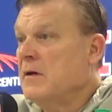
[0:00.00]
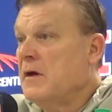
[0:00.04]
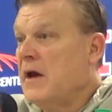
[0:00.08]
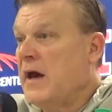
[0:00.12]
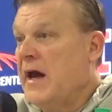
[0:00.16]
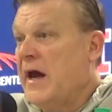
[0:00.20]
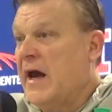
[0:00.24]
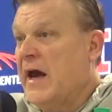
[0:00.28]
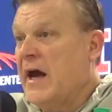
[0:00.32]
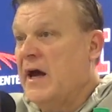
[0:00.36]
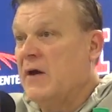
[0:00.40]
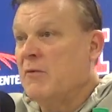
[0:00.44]

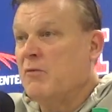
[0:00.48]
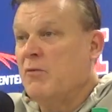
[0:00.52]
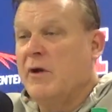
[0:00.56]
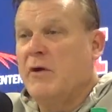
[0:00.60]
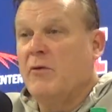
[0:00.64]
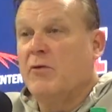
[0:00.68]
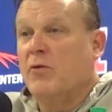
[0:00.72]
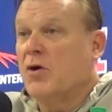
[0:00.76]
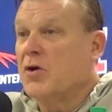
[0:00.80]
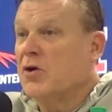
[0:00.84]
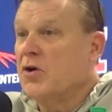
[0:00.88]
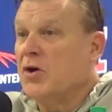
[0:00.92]
And we
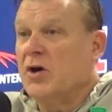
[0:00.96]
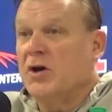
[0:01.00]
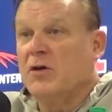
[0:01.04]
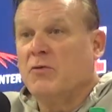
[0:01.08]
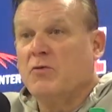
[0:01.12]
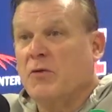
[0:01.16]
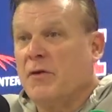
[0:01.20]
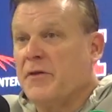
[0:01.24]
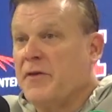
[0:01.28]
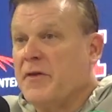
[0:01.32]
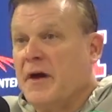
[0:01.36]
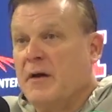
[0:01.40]
were good
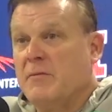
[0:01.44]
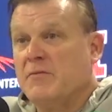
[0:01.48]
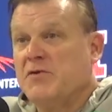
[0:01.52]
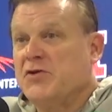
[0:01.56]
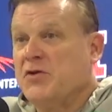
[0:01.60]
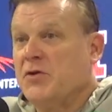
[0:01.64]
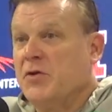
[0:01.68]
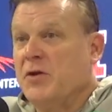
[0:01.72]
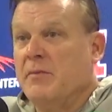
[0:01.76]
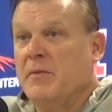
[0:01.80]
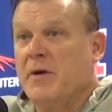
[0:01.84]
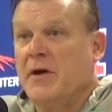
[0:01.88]
with them
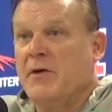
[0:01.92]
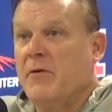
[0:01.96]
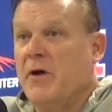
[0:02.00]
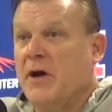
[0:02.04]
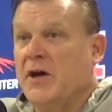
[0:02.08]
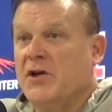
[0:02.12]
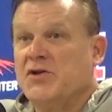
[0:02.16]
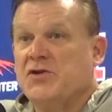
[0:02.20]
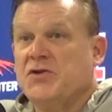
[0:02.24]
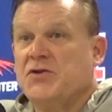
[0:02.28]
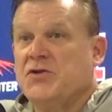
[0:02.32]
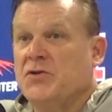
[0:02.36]
shooting
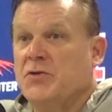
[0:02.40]
mid-range